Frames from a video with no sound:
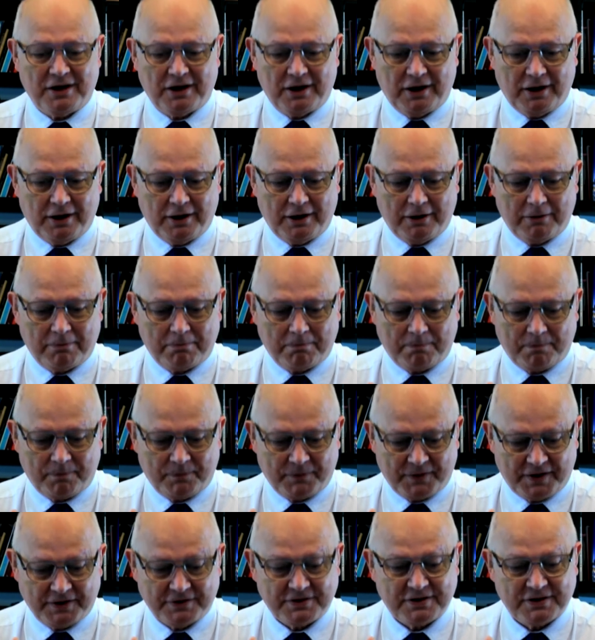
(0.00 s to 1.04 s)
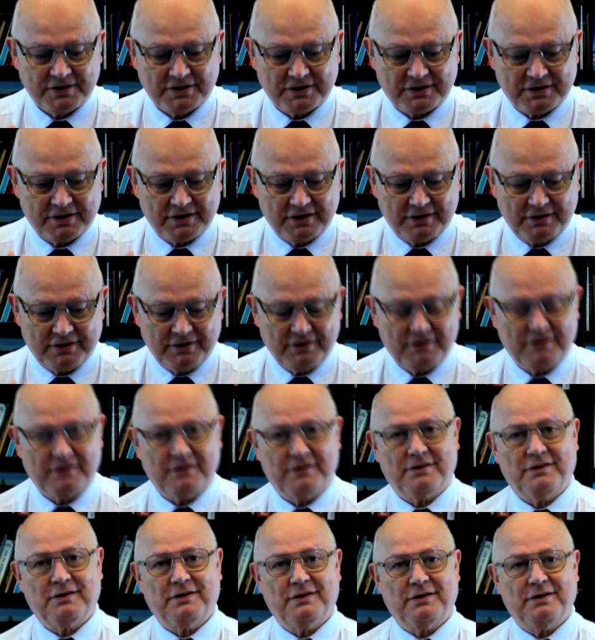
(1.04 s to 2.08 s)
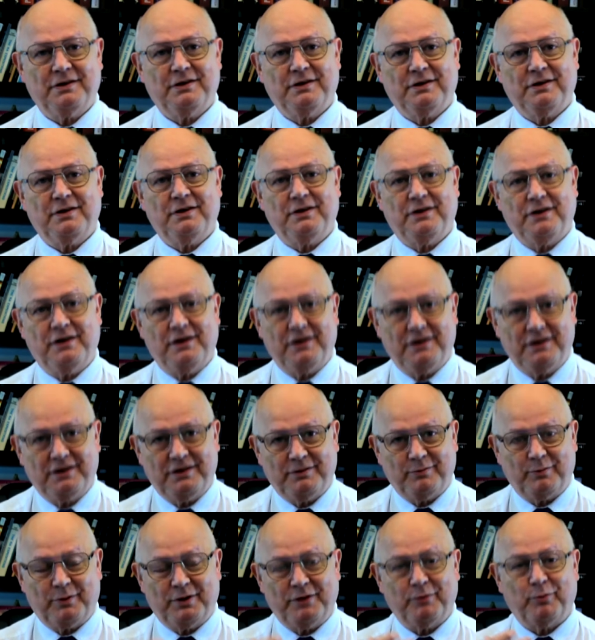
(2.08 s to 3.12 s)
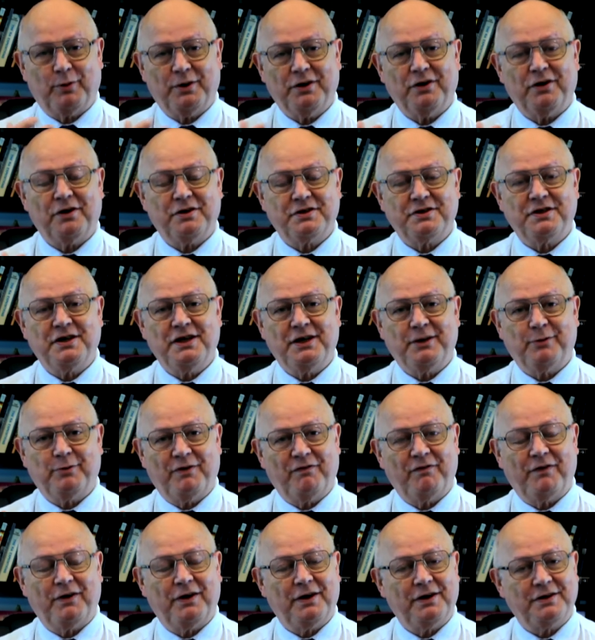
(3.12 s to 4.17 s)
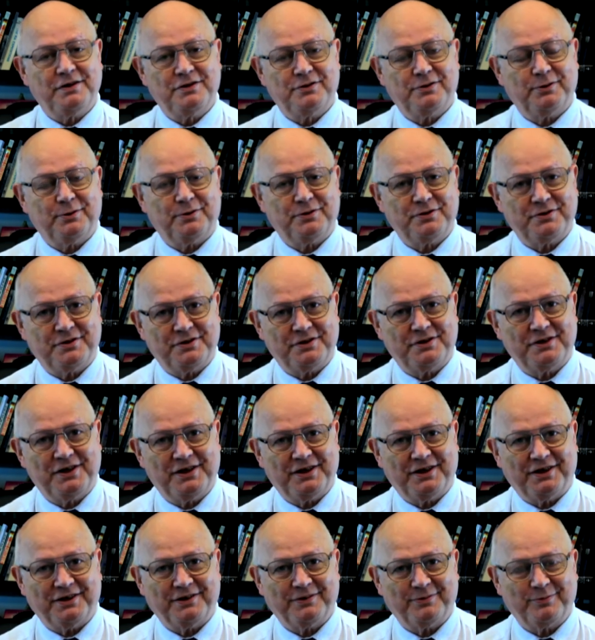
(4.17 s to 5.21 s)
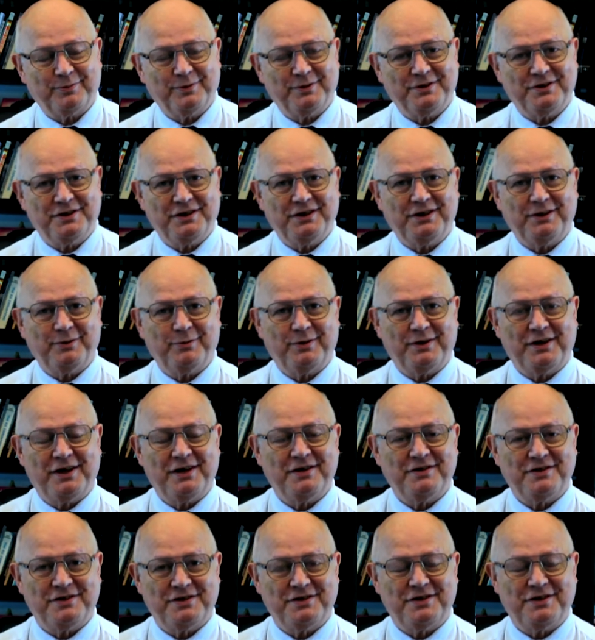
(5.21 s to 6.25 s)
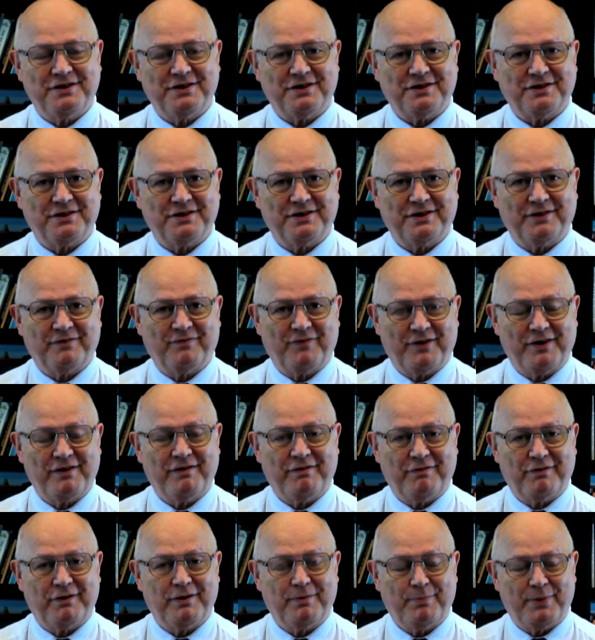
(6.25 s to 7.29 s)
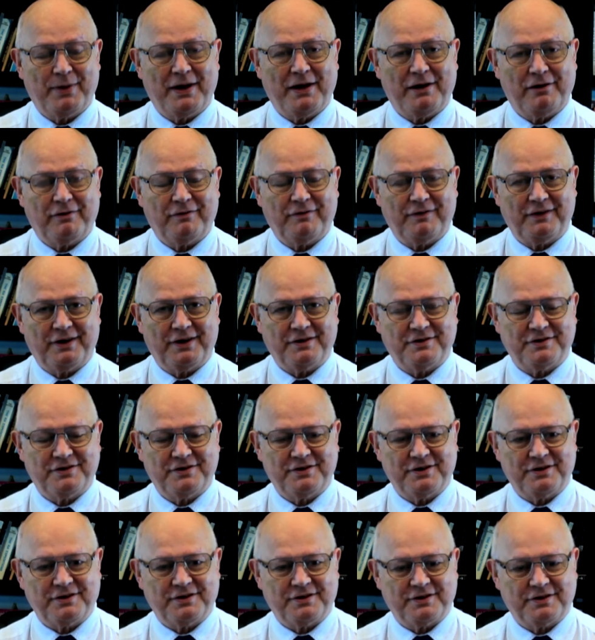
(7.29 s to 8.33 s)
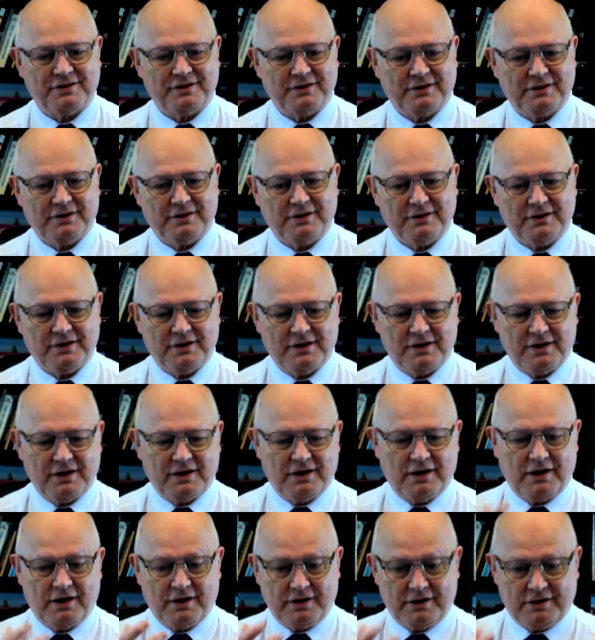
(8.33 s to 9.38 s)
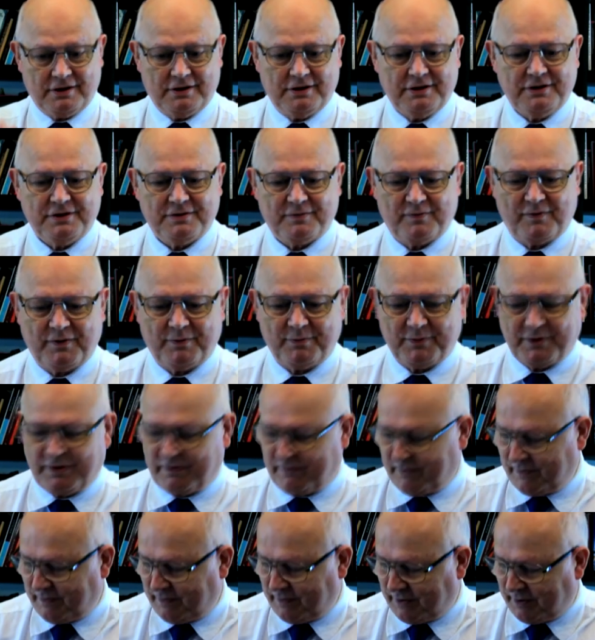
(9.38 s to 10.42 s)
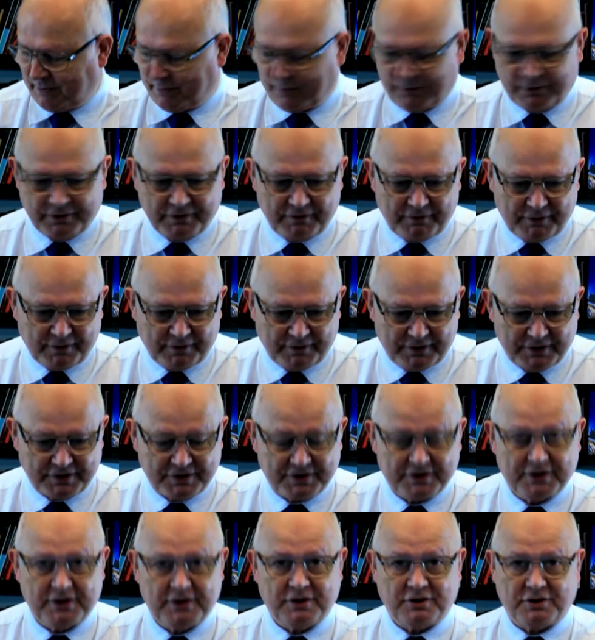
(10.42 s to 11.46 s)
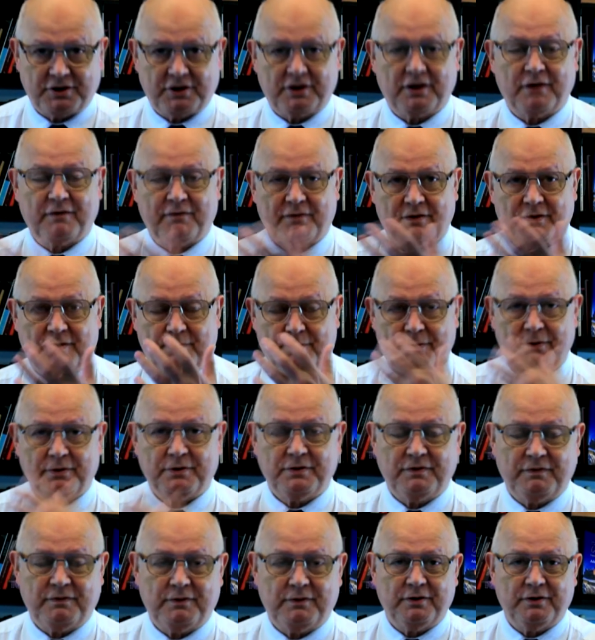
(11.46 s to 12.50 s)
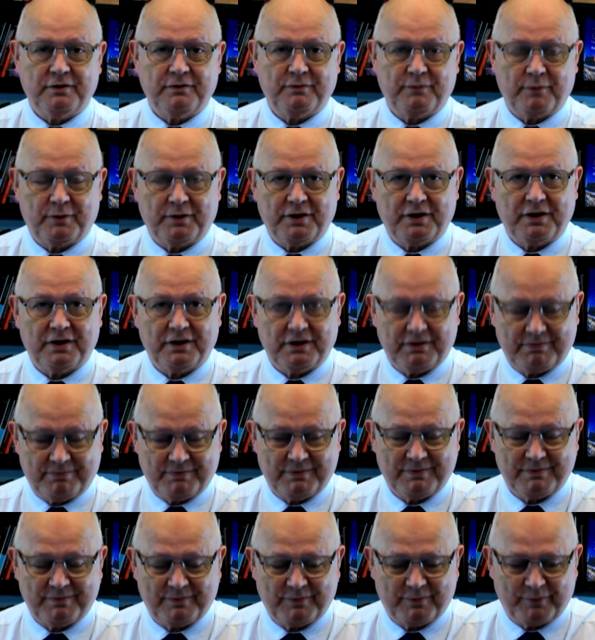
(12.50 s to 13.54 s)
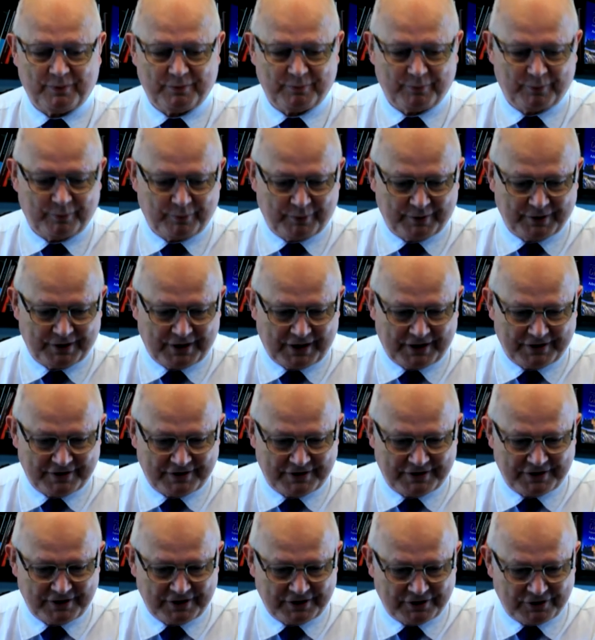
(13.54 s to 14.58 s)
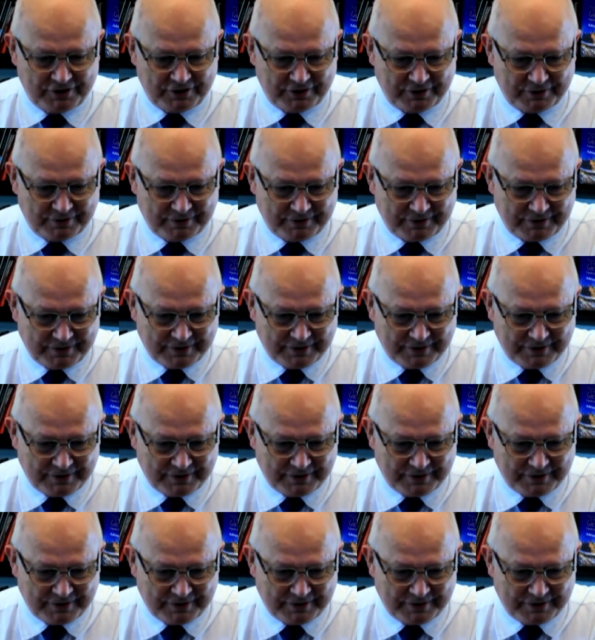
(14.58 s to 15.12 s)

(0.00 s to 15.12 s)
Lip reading: We're not dealing with flying saucers here. We're dealing with entities, very, very powerful entities, at least from the point of view of this teaching and from the point of of what I would like to teach you.